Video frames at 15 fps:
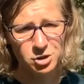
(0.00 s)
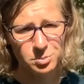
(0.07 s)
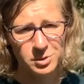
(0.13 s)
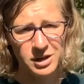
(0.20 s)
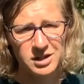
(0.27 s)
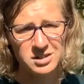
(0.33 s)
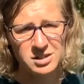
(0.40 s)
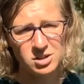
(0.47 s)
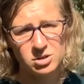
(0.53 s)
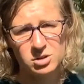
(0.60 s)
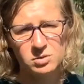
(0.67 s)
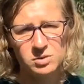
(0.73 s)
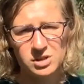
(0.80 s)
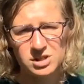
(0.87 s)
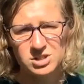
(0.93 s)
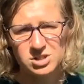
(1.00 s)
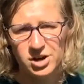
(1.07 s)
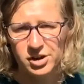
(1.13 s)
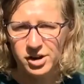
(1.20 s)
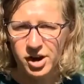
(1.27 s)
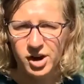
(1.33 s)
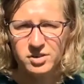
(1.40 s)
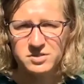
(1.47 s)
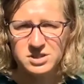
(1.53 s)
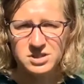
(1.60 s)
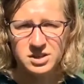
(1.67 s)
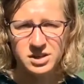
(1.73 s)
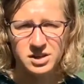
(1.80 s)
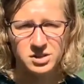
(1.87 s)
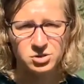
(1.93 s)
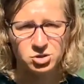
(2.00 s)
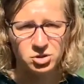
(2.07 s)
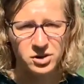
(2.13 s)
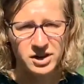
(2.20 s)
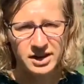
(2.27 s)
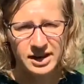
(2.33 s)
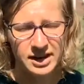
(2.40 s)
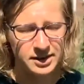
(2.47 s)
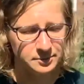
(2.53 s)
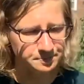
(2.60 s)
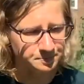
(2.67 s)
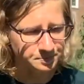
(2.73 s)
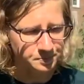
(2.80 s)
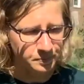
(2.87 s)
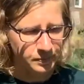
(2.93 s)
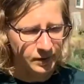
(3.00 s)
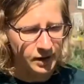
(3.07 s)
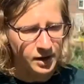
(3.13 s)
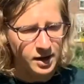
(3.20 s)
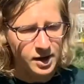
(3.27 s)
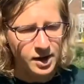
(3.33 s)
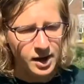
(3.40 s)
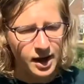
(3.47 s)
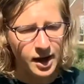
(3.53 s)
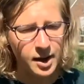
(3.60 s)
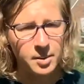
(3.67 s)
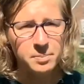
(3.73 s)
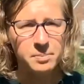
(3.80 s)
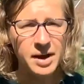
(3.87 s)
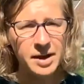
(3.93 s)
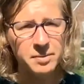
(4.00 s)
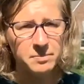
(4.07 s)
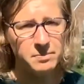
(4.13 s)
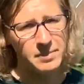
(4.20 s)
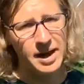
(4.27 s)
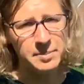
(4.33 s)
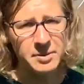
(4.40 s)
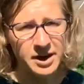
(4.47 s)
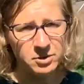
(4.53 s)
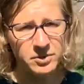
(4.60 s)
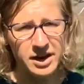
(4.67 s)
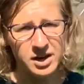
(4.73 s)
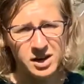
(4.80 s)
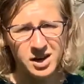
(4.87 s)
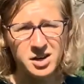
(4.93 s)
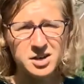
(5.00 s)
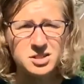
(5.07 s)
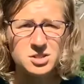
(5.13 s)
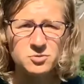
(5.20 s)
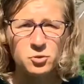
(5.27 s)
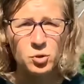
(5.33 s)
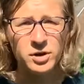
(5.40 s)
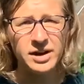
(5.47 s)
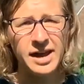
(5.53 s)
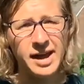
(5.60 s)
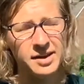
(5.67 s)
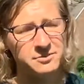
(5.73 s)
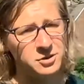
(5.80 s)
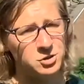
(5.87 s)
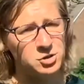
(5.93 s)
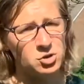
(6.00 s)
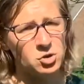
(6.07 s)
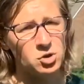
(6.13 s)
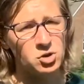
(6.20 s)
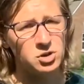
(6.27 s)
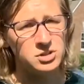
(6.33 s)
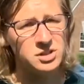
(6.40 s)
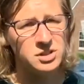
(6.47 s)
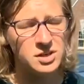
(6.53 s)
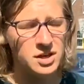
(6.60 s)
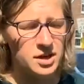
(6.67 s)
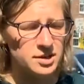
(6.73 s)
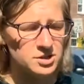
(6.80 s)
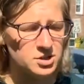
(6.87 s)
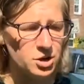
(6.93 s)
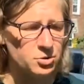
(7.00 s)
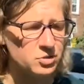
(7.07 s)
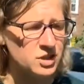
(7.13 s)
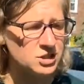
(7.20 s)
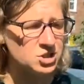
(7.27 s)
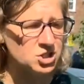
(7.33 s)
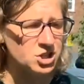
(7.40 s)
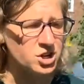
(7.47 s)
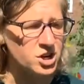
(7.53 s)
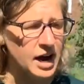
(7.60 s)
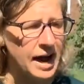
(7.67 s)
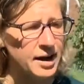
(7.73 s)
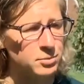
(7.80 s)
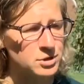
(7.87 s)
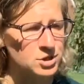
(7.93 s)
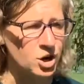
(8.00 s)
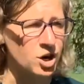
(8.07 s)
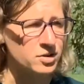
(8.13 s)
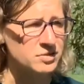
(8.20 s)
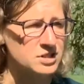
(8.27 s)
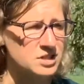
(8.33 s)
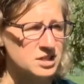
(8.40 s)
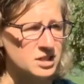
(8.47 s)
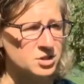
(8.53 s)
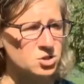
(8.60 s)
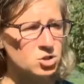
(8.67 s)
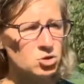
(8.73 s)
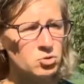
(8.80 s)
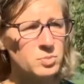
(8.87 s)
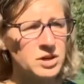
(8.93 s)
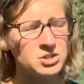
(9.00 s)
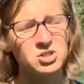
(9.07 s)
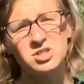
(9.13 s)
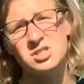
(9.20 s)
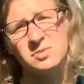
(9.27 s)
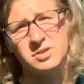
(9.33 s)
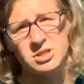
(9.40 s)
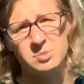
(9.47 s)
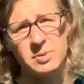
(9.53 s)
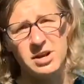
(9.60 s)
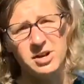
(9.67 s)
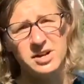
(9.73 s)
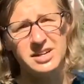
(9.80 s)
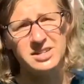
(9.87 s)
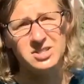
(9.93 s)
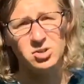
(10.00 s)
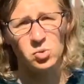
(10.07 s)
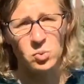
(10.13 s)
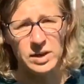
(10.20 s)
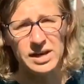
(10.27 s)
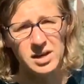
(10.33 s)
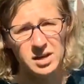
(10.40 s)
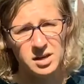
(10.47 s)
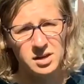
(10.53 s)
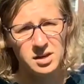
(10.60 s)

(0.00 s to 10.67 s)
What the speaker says: your planting, you can really start harvesting and enjoying it. My bed right here is 4.5 years old. So this year I was harvesting 2 bunches of asparagus a week